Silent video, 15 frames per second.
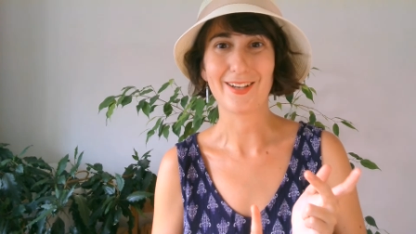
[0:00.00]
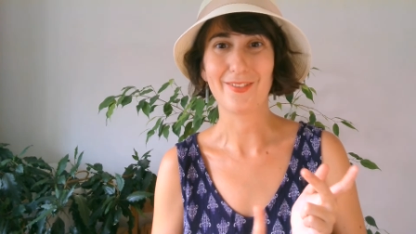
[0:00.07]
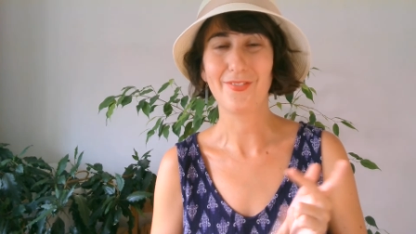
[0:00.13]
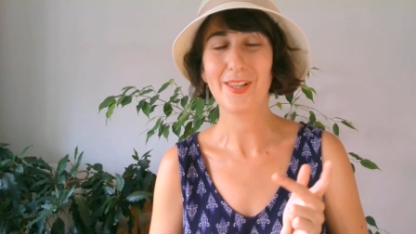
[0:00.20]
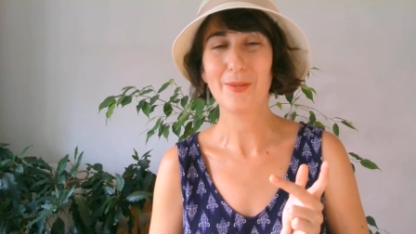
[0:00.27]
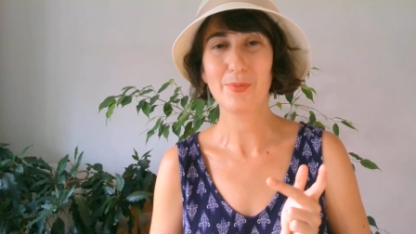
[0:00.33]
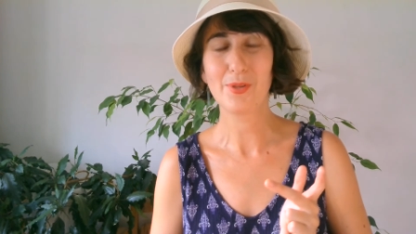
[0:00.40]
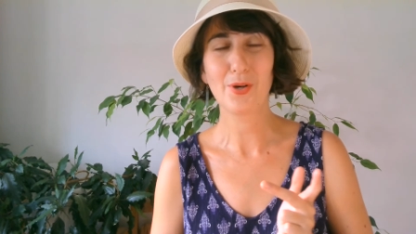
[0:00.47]

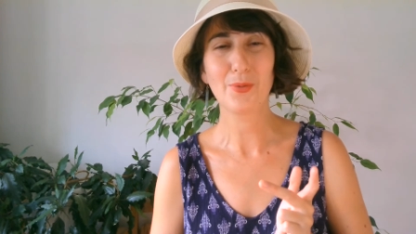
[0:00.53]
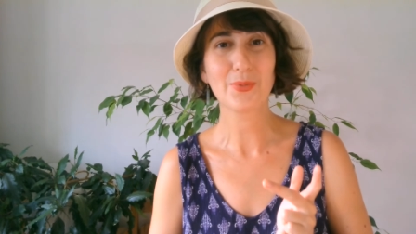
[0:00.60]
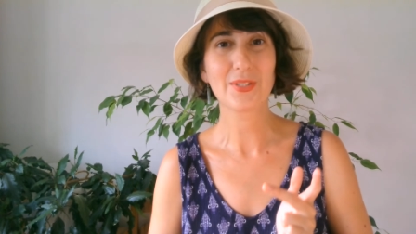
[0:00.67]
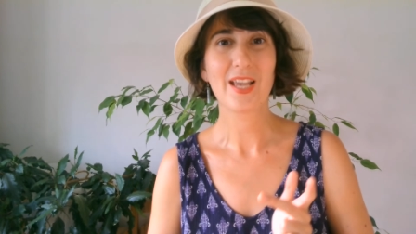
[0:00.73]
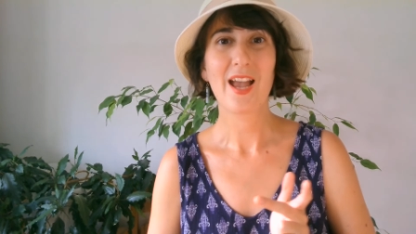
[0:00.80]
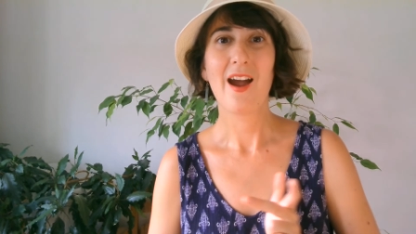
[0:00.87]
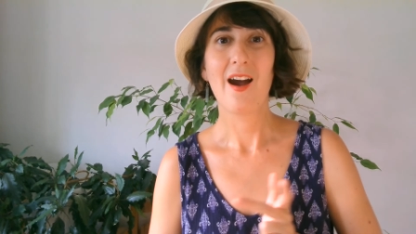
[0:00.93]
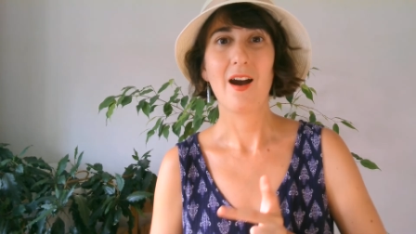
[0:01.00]
flip-flops
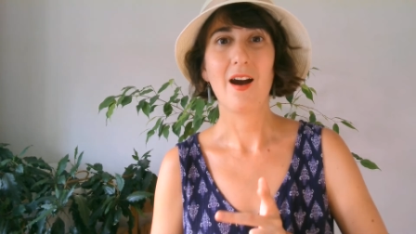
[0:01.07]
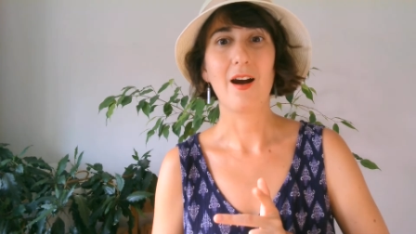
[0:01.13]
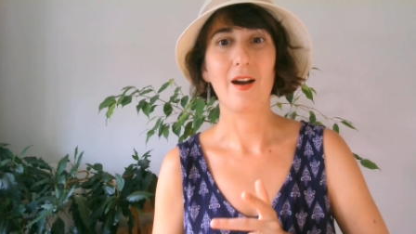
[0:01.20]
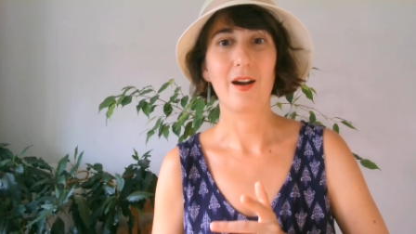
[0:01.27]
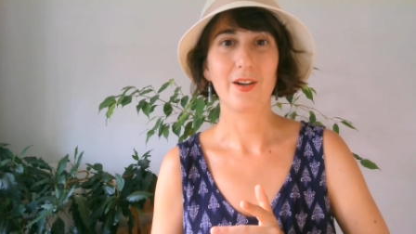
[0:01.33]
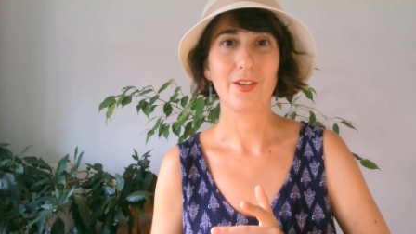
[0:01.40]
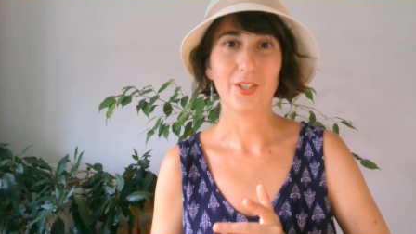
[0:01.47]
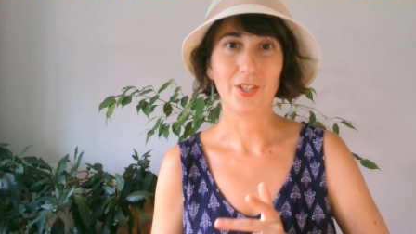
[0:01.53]

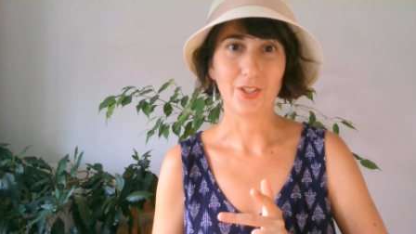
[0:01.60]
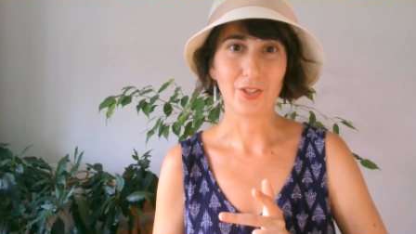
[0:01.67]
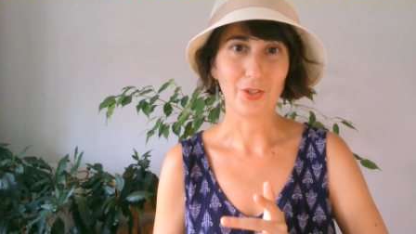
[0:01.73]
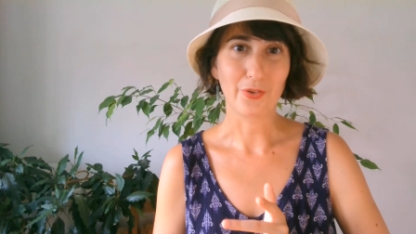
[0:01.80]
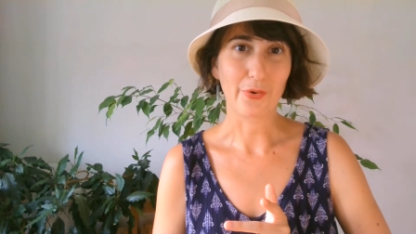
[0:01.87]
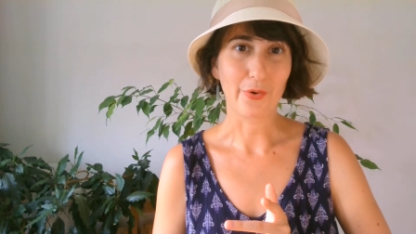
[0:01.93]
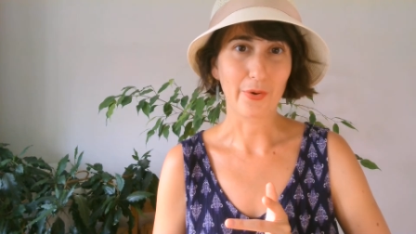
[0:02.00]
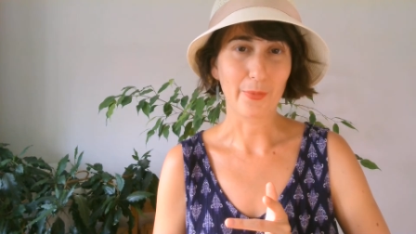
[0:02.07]
are in
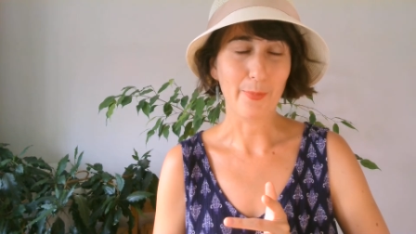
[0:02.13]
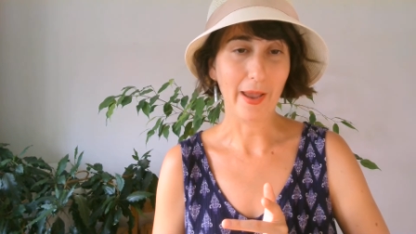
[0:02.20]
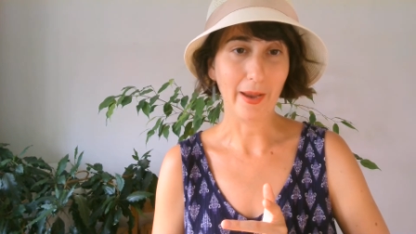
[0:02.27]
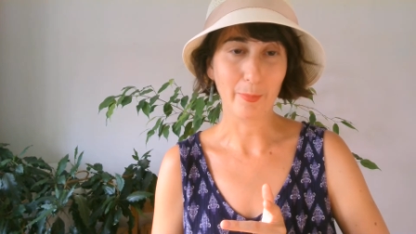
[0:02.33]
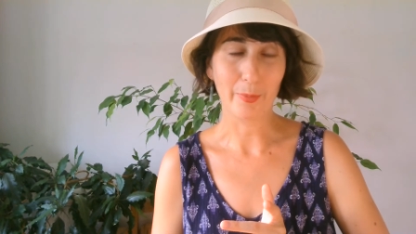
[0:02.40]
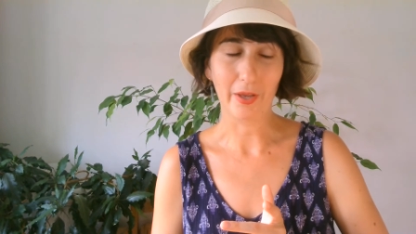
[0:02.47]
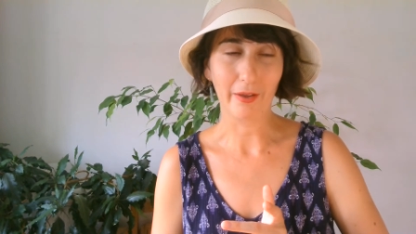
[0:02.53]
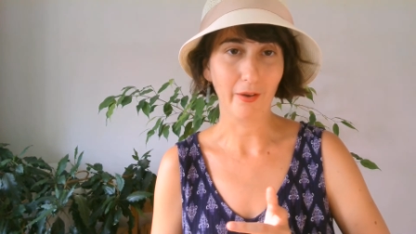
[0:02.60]
your
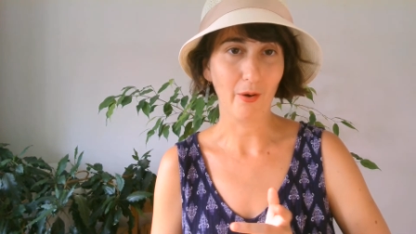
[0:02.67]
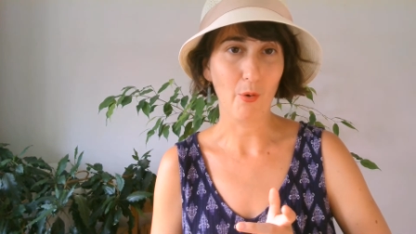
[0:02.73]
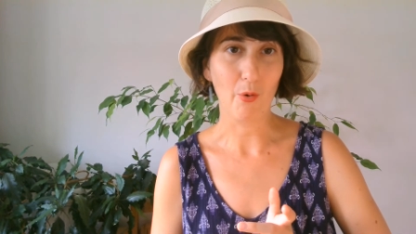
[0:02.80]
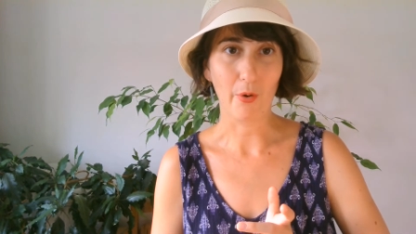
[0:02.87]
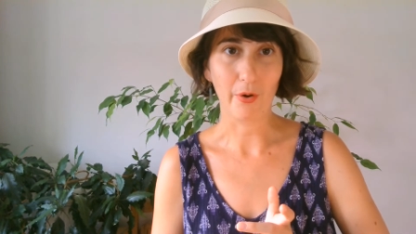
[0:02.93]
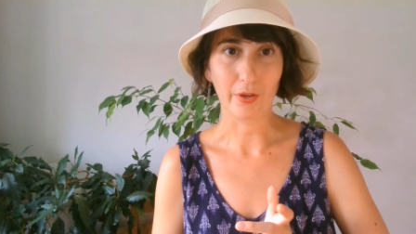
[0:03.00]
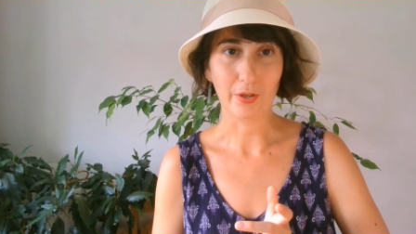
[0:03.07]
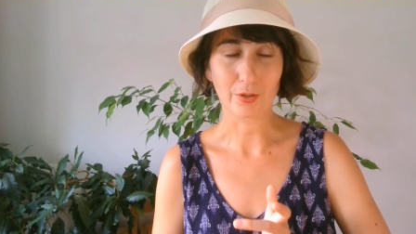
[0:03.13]
backpack
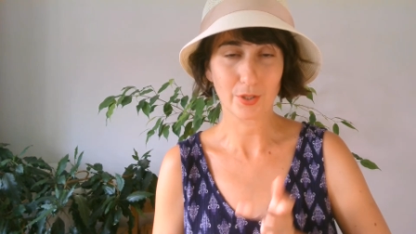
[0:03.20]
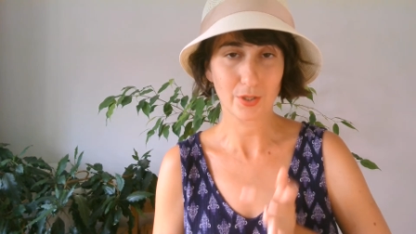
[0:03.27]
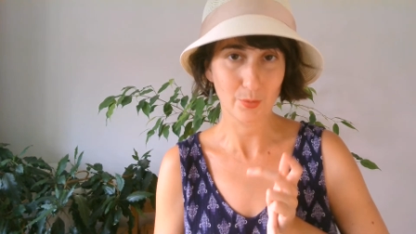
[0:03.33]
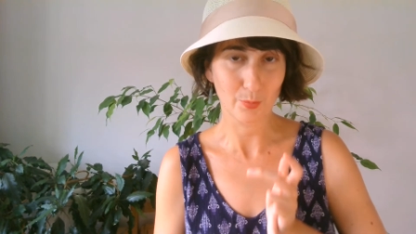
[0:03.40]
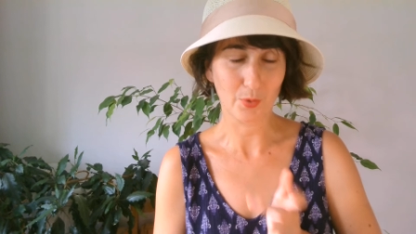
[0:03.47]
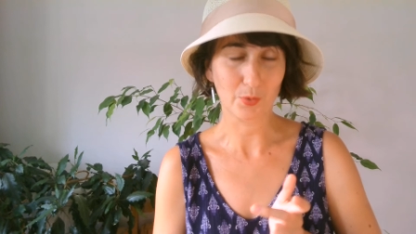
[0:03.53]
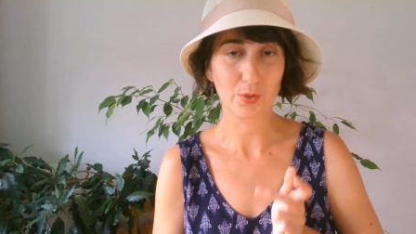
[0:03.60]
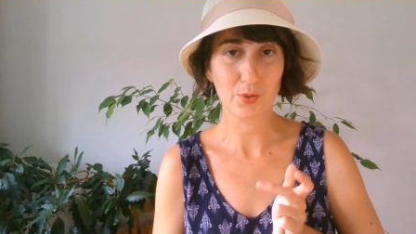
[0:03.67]
or your
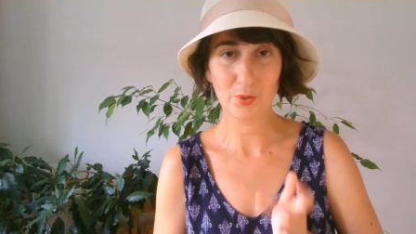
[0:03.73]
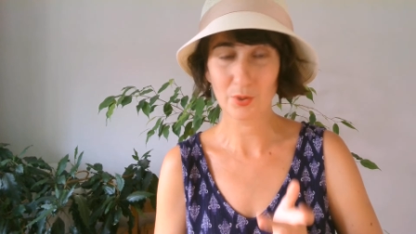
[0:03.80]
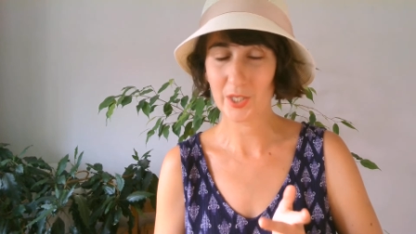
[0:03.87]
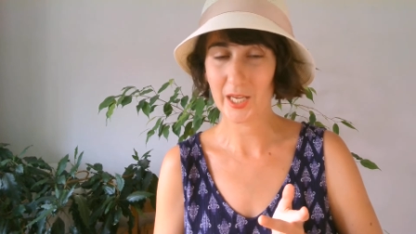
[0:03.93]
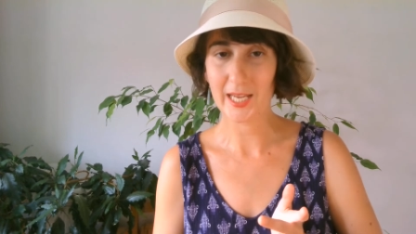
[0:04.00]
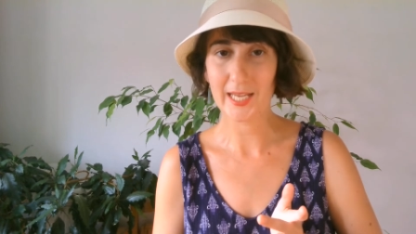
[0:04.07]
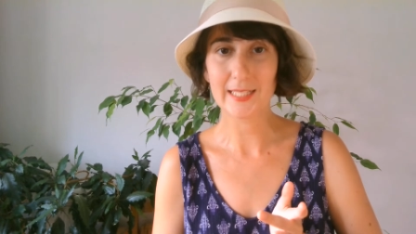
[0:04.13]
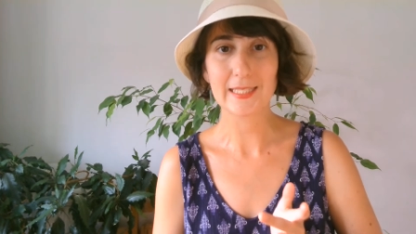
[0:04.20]
small
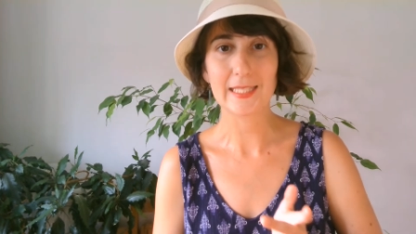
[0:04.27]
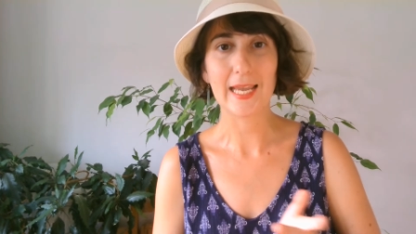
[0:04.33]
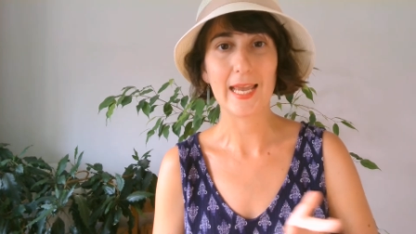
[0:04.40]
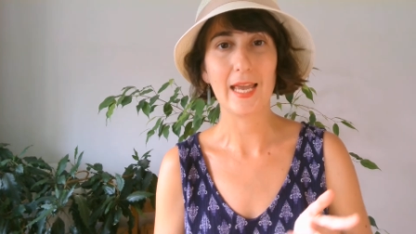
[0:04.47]
suitcase,